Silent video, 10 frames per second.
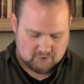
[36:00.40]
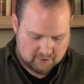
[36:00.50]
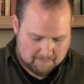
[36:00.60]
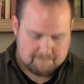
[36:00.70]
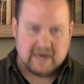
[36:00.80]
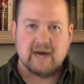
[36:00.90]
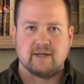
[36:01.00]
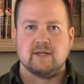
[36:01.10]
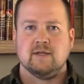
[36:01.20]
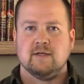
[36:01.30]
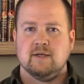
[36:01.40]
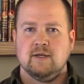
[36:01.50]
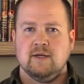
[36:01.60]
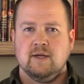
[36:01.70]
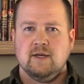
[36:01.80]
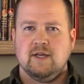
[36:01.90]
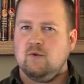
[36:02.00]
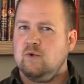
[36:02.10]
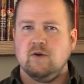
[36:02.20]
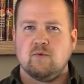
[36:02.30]
the body,
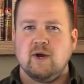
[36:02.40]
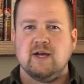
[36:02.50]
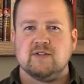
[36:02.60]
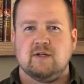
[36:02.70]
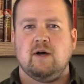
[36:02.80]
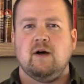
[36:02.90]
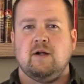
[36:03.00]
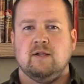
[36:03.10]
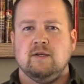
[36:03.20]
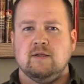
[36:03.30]
it wouldn't rise at all.